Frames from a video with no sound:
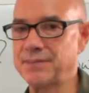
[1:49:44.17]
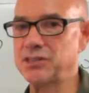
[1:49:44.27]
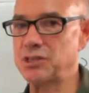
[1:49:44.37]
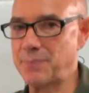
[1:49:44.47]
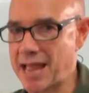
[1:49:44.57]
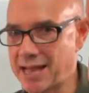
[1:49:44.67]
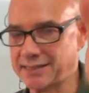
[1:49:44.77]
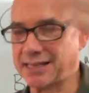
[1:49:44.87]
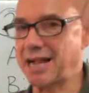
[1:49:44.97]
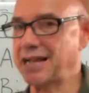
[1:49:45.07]
Japan
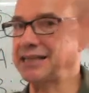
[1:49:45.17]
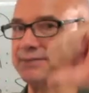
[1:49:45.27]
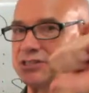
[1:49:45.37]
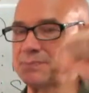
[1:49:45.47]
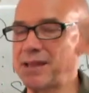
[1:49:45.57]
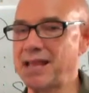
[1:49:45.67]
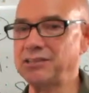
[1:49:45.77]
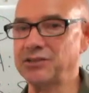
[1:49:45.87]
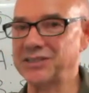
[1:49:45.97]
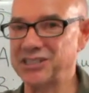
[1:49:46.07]
time. I live in Japan,
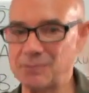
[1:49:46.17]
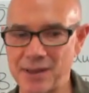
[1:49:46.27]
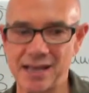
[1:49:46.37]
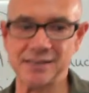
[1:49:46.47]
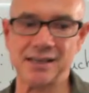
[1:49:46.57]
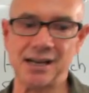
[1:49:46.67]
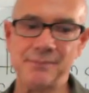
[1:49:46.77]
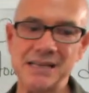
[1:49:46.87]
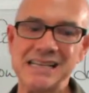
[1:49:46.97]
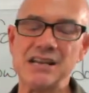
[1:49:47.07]
so it's Japan
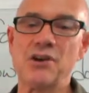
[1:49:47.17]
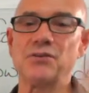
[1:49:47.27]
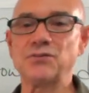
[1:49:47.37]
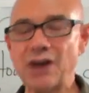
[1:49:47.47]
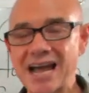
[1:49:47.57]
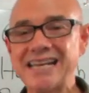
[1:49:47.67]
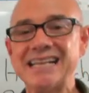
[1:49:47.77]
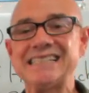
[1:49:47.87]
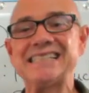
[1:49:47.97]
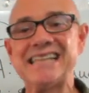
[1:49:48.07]
time.
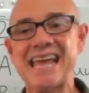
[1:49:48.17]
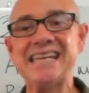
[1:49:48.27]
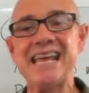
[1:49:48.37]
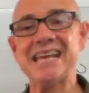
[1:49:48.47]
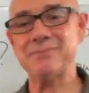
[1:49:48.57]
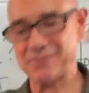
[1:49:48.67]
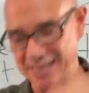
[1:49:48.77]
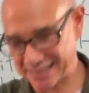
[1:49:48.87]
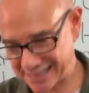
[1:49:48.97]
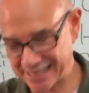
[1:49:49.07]
Fridays, ten A M
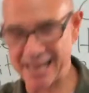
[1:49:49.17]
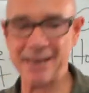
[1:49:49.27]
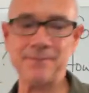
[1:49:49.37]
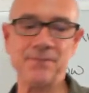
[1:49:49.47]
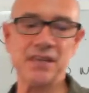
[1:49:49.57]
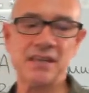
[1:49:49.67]
like today.